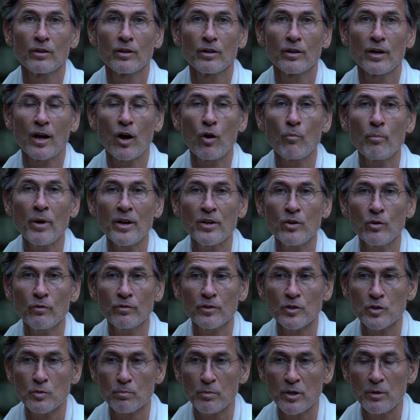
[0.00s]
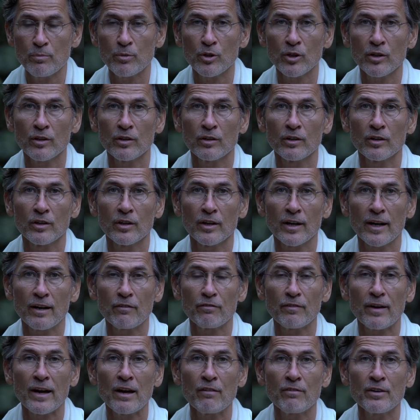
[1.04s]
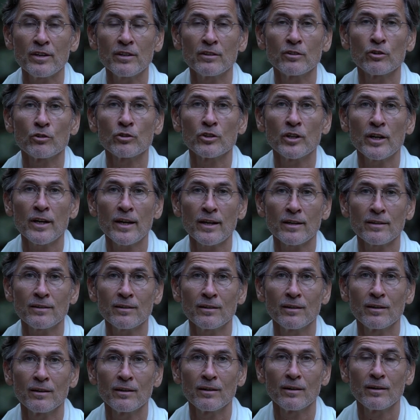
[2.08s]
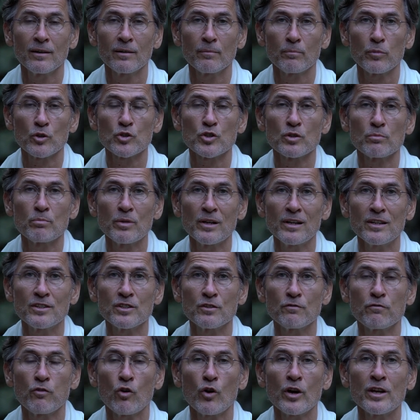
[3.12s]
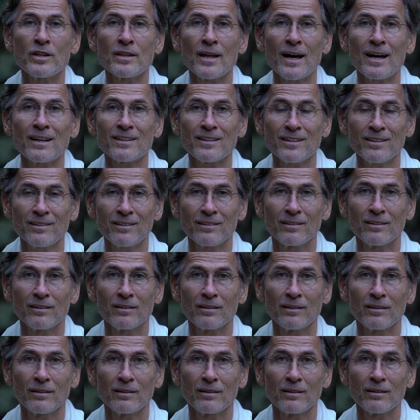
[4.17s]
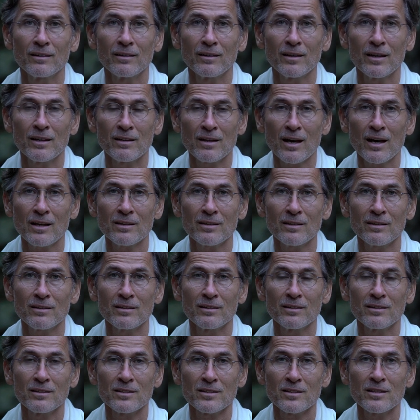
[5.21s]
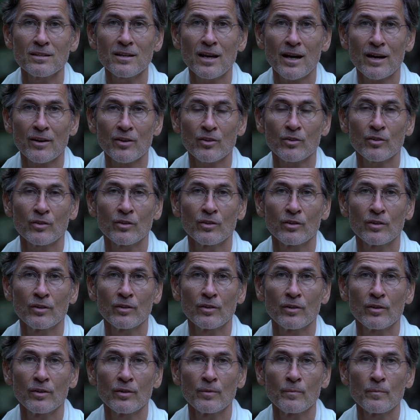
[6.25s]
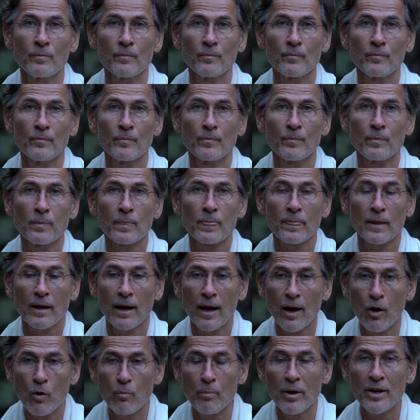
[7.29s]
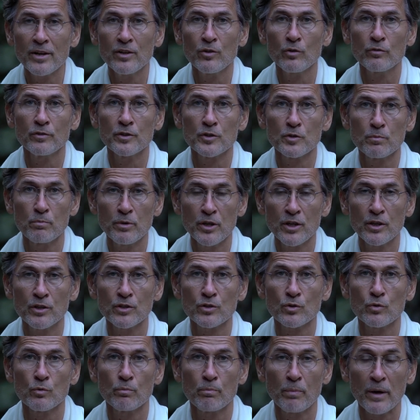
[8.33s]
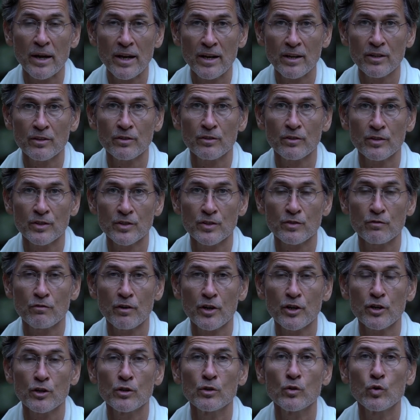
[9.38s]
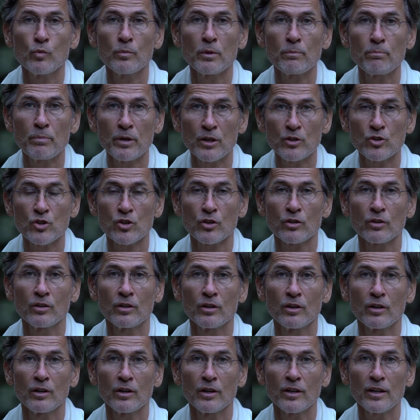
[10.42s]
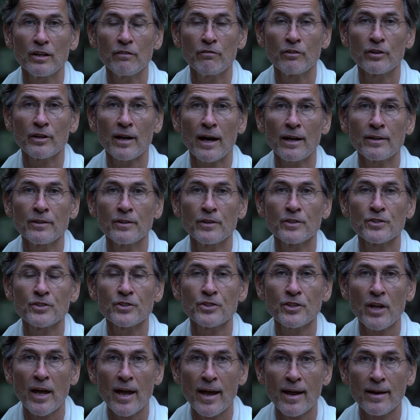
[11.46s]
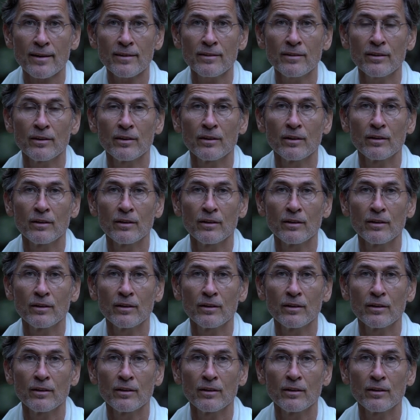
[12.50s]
How many of these people have ever entertained possibility for another, another scenario. How many of these beings who paint this very gloomy picture even understand